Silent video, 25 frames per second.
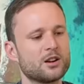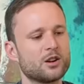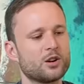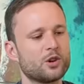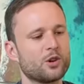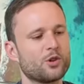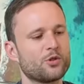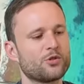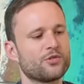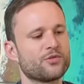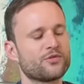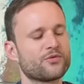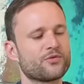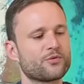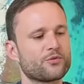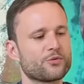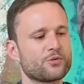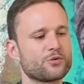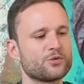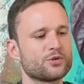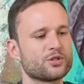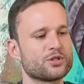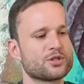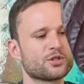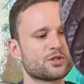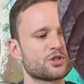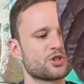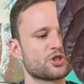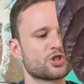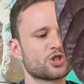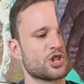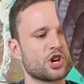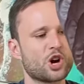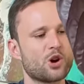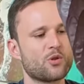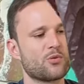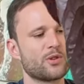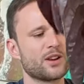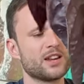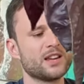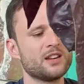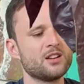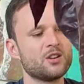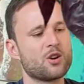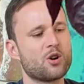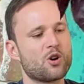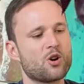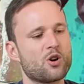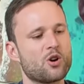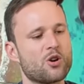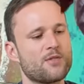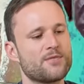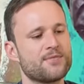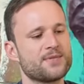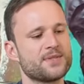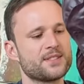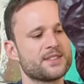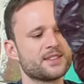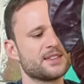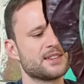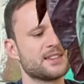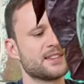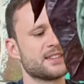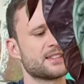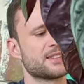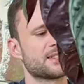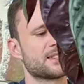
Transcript: lot of roots showing on the